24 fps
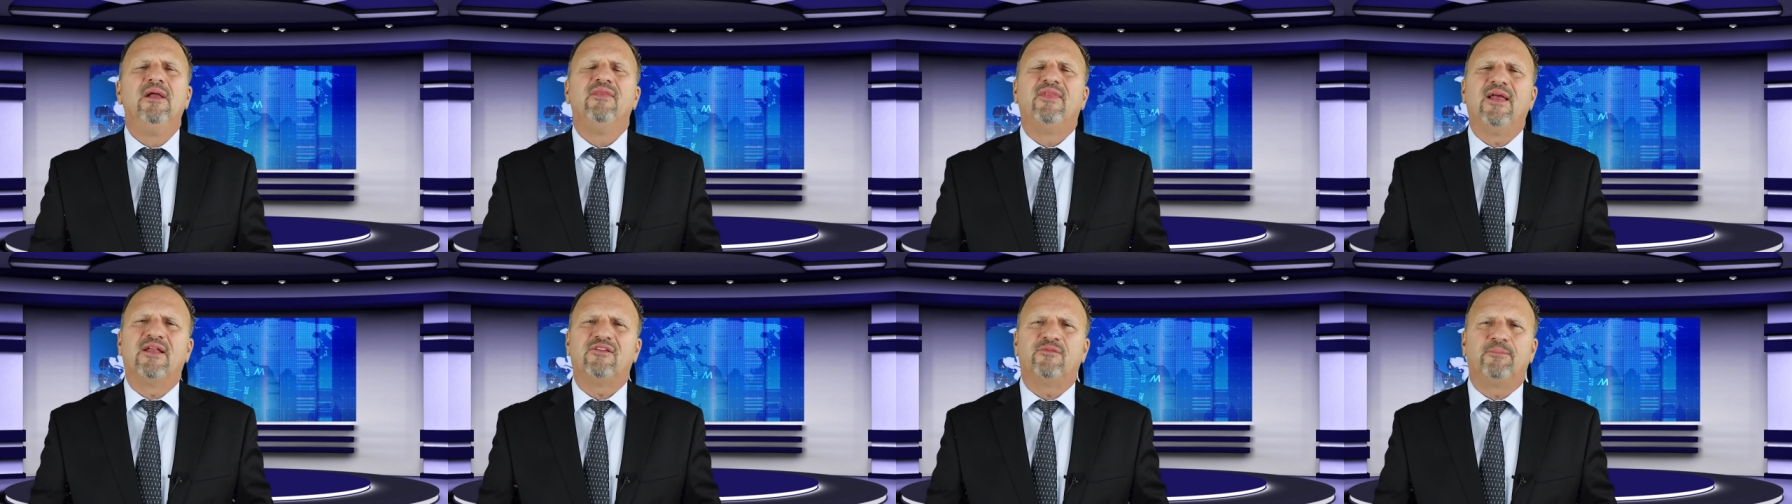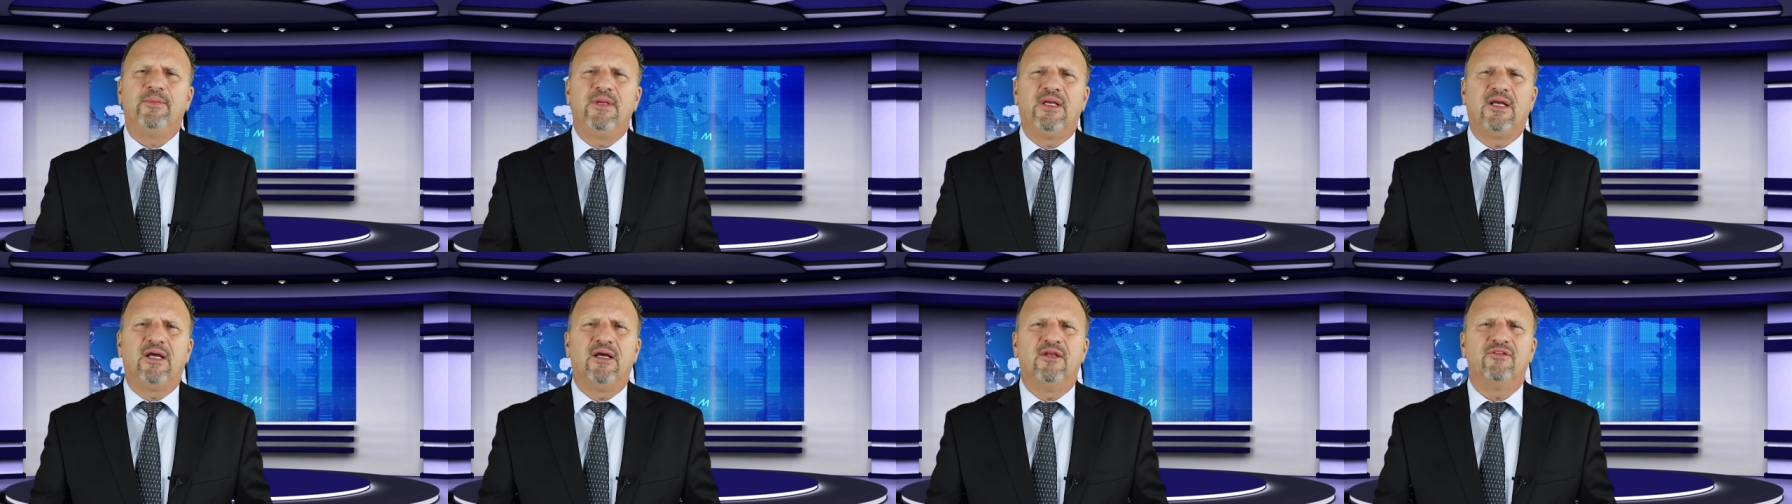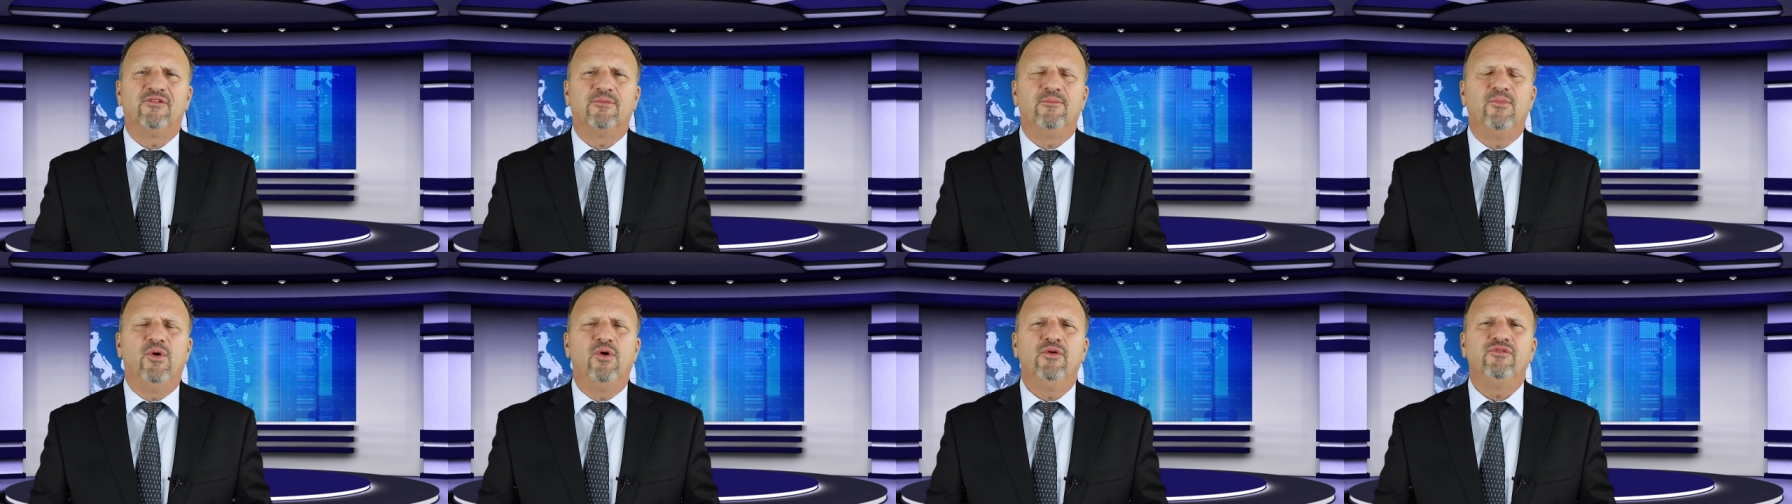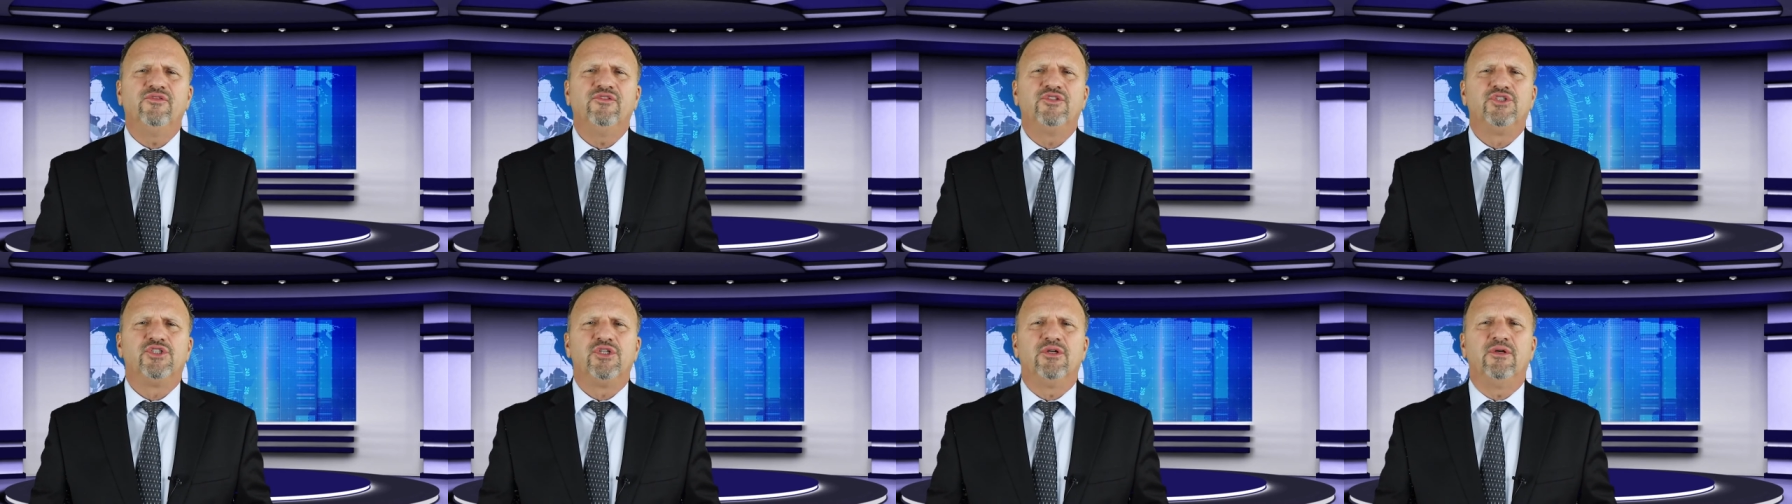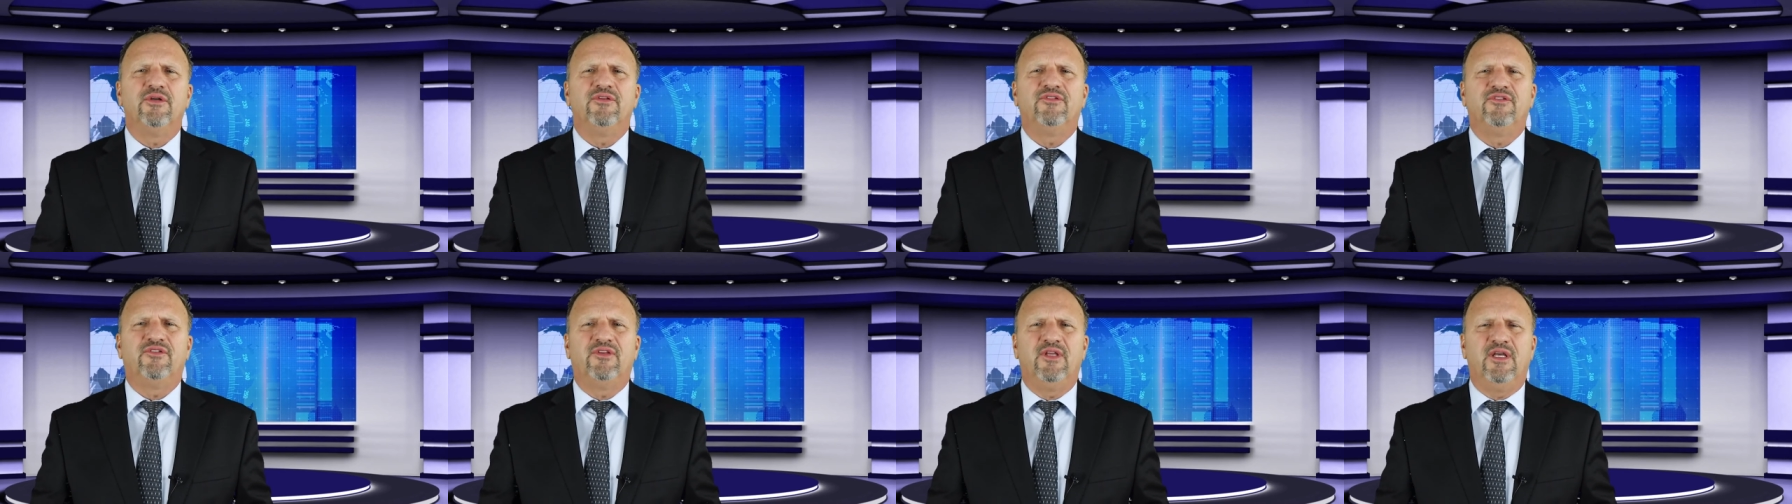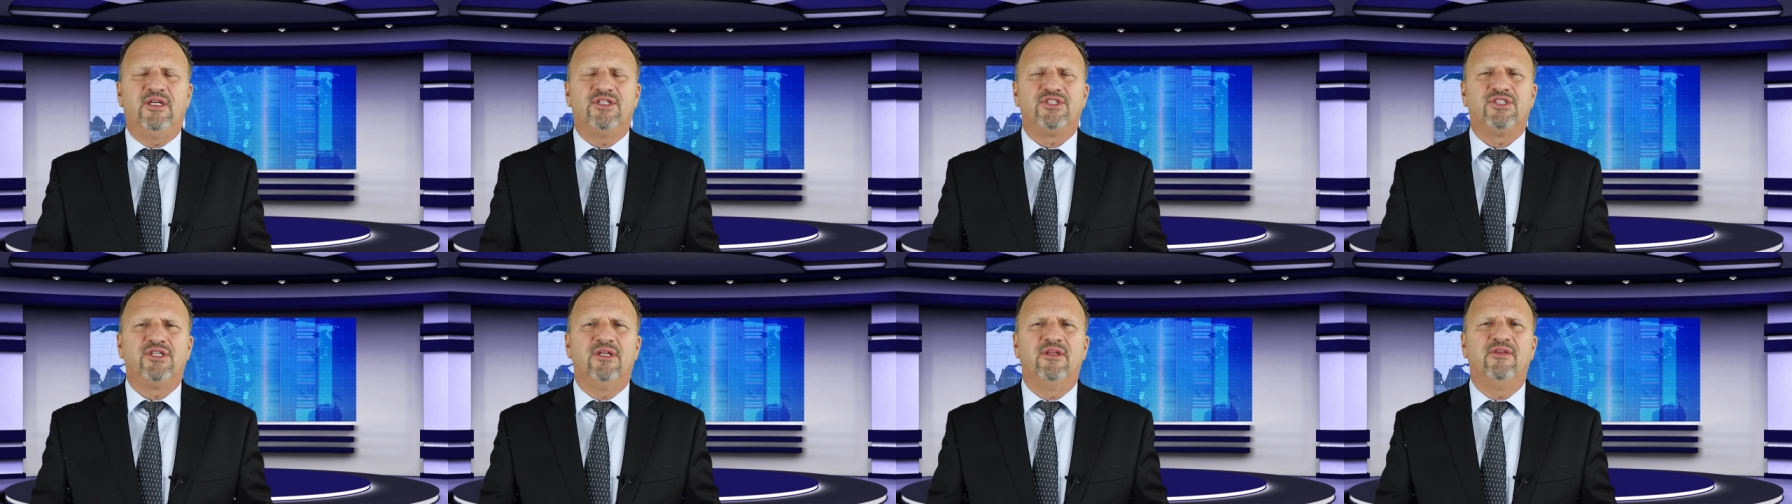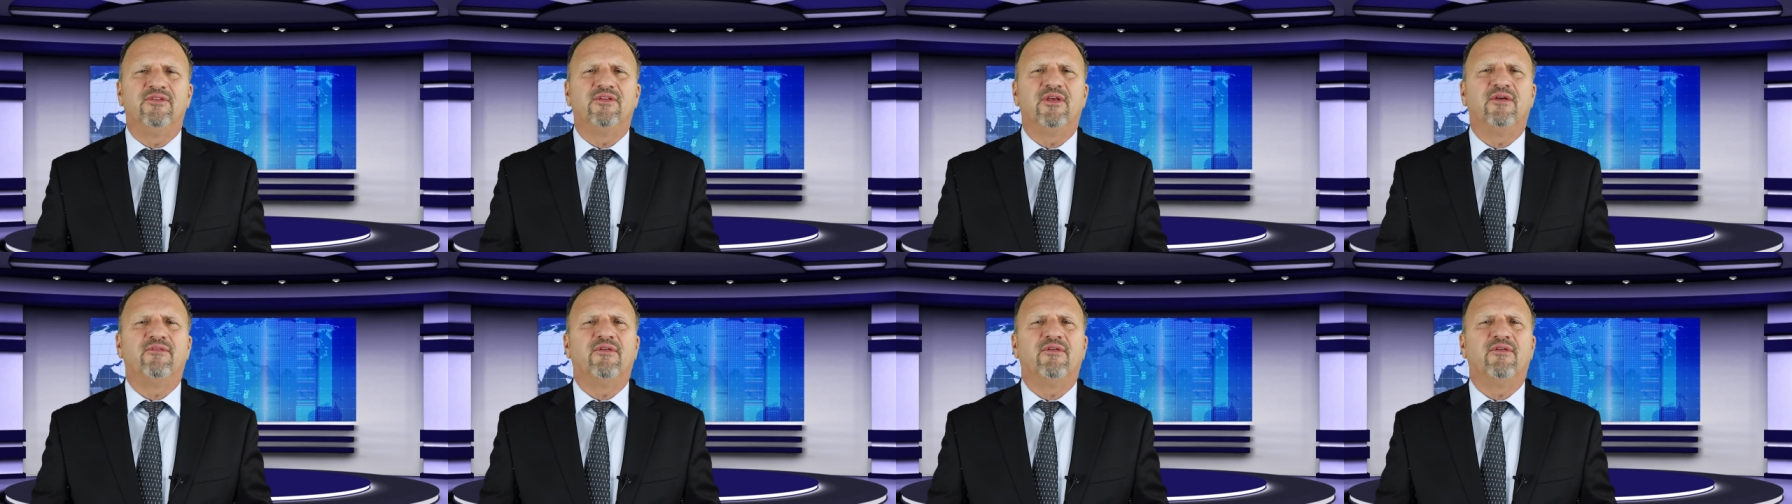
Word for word: That's because most jurisdictions